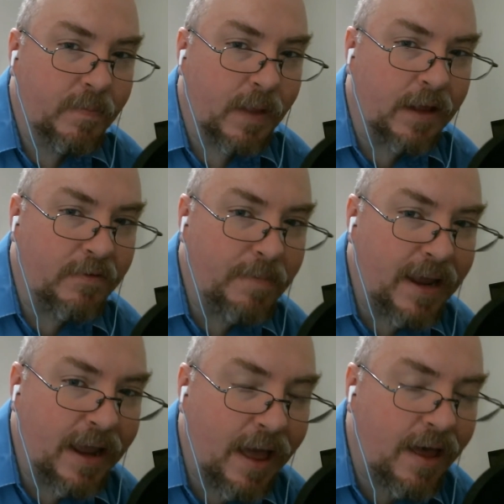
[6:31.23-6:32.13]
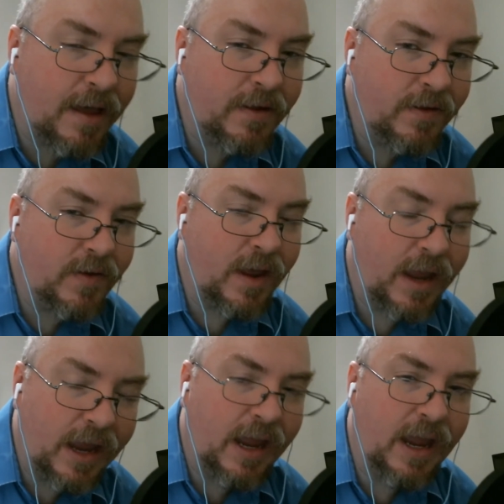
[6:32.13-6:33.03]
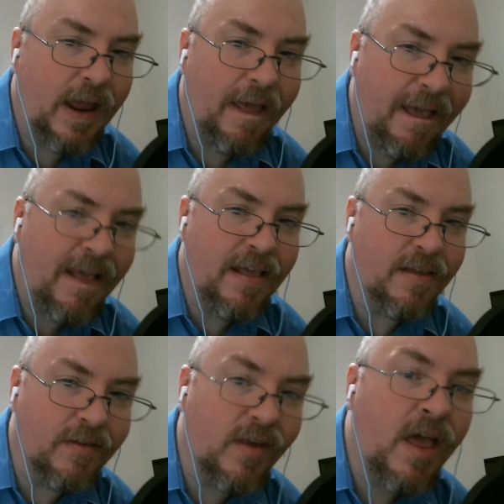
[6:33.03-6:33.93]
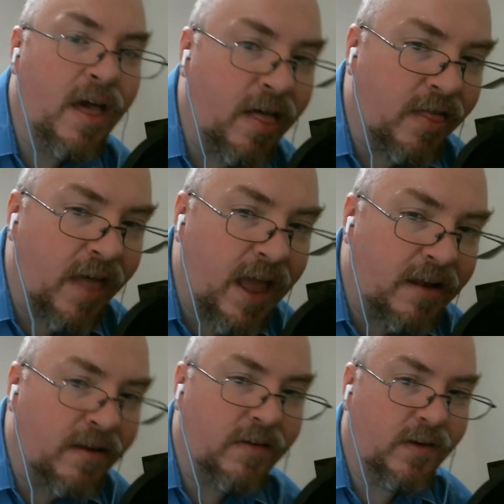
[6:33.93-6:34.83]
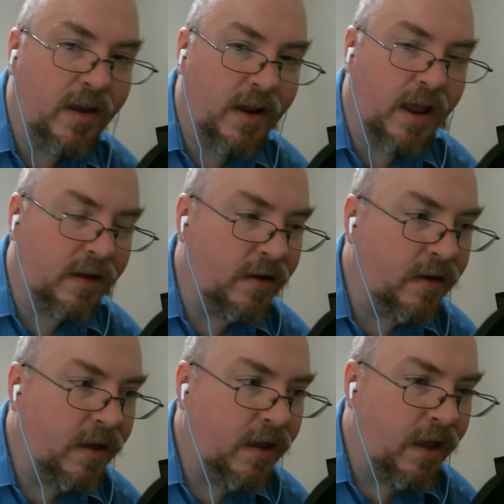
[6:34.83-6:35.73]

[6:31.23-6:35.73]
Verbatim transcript: It's because he is that disconnected.